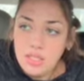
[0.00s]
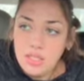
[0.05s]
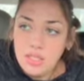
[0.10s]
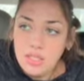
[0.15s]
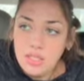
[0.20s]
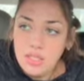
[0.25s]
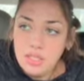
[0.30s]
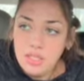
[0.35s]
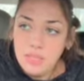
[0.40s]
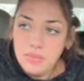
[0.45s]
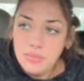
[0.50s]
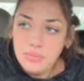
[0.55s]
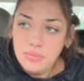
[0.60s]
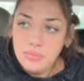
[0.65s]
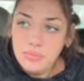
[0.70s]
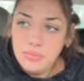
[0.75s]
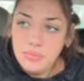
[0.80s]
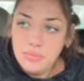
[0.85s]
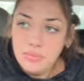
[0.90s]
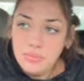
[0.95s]

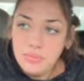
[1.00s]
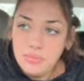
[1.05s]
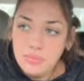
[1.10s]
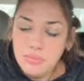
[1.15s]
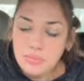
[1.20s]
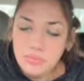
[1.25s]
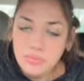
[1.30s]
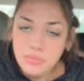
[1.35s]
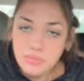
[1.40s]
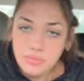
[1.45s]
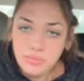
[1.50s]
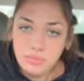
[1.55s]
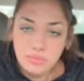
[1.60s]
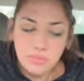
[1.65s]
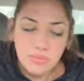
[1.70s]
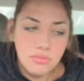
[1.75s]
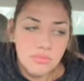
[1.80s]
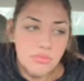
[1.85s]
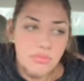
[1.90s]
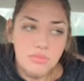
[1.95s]

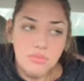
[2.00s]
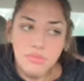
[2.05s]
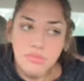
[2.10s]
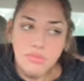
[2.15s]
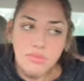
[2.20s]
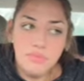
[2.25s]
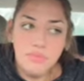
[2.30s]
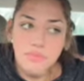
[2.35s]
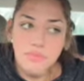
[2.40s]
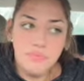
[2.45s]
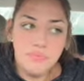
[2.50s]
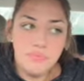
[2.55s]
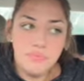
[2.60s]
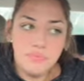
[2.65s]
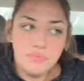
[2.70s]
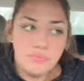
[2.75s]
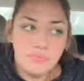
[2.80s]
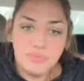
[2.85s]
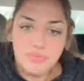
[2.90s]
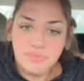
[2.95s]

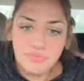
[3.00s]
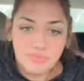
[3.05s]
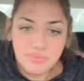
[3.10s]
(no one is talking)